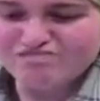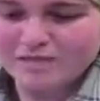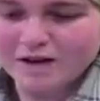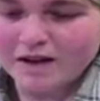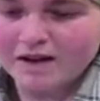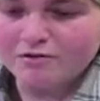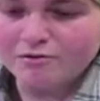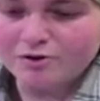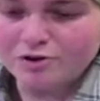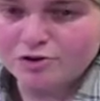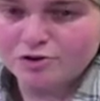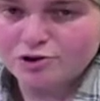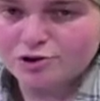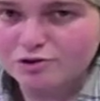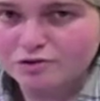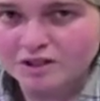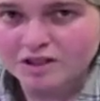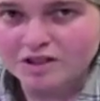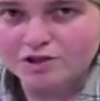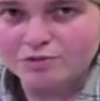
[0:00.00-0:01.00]
if you
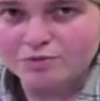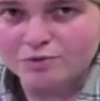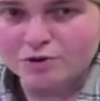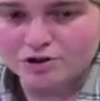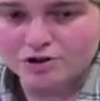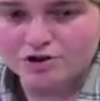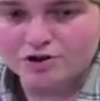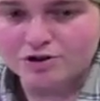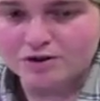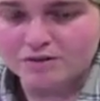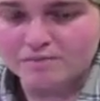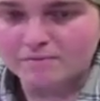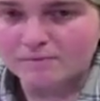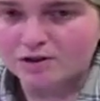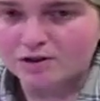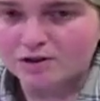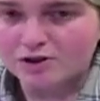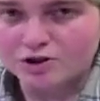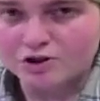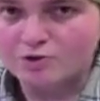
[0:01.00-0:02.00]
do need to wash them,
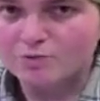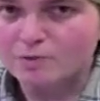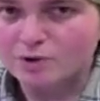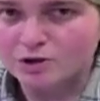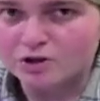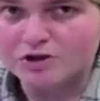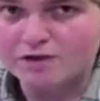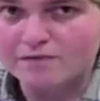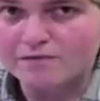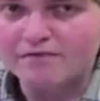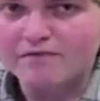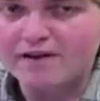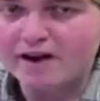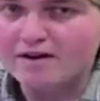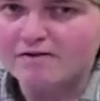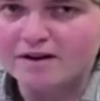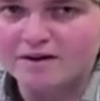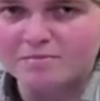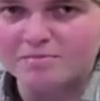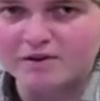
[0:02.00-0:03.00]
just wash them
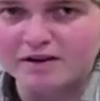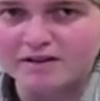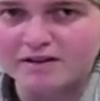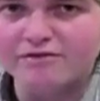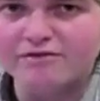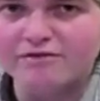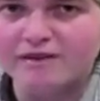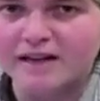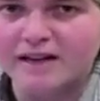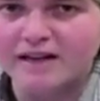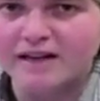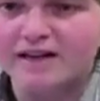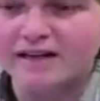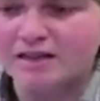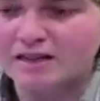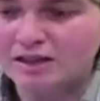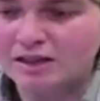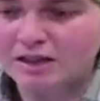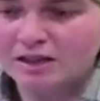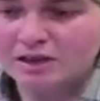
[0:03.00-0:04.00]
very briefly,
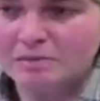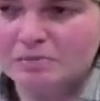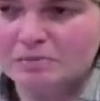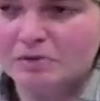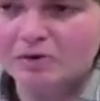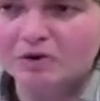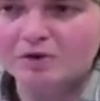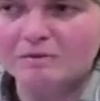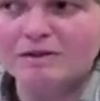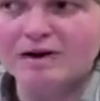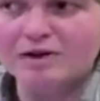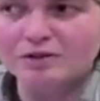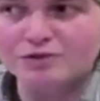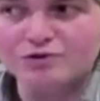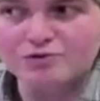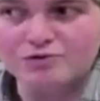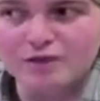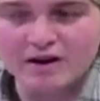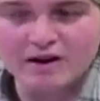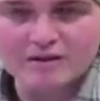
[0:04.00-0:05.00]
pull them out and
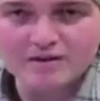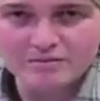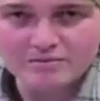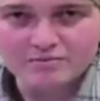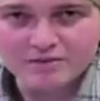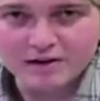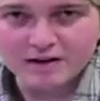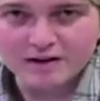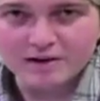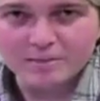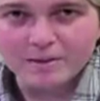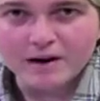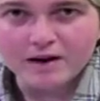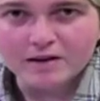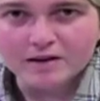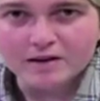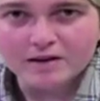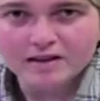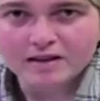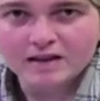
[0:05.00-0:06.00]
dry them really
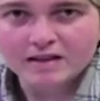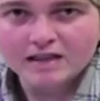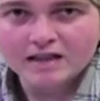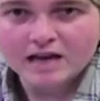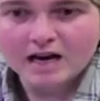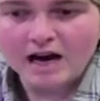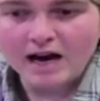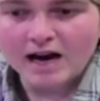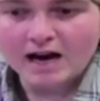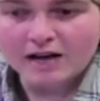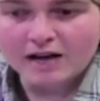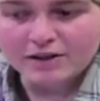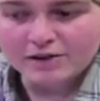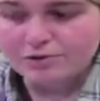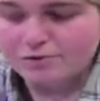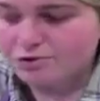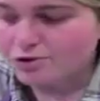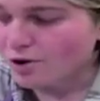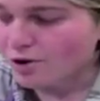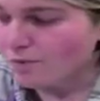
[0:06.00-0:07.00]
well.
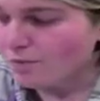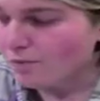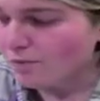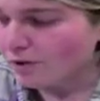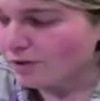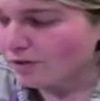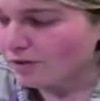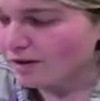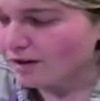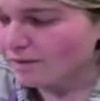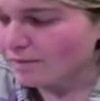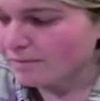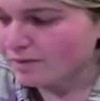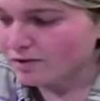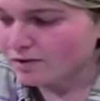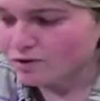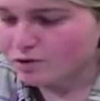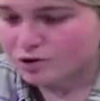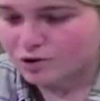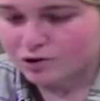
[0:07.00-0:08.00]
You don't want them
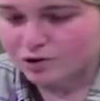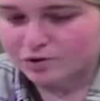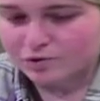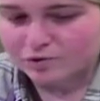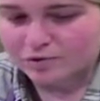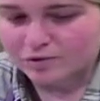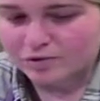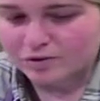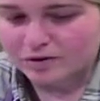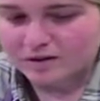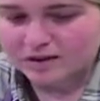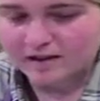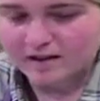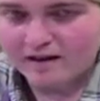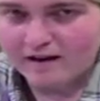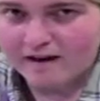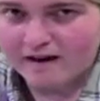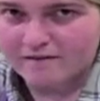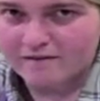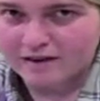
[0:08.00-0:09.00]
to
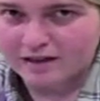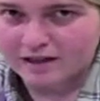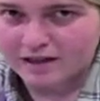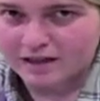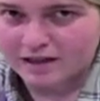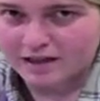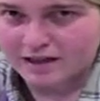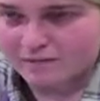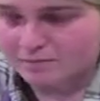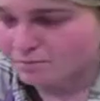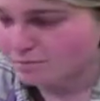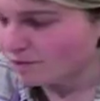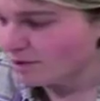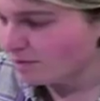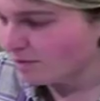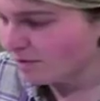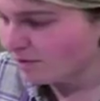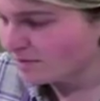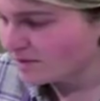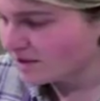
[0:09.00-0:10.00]
have any
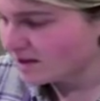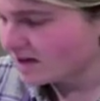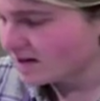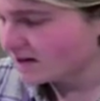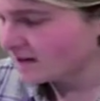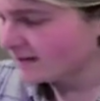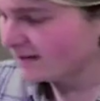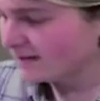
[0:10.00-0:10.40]
problems there.